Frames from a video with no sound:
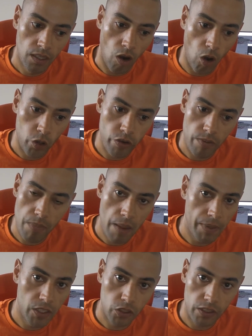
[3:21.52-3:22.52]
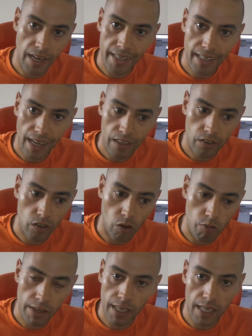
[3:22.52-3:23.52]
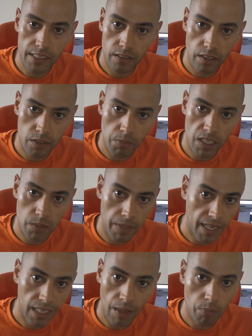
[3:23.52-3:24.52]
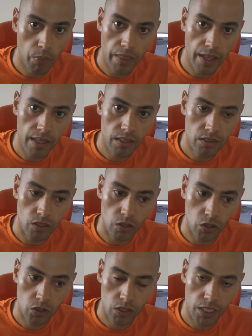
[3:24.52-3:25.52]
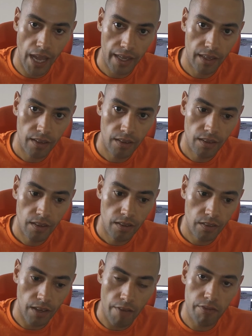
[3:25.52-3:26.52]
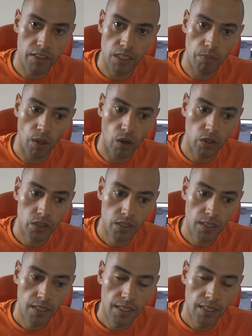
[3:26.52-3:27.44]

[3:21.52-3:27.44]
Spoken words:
ordering maybe just an end can and not realising that there's meant to be a clamp with it. So just check that everything's in the box.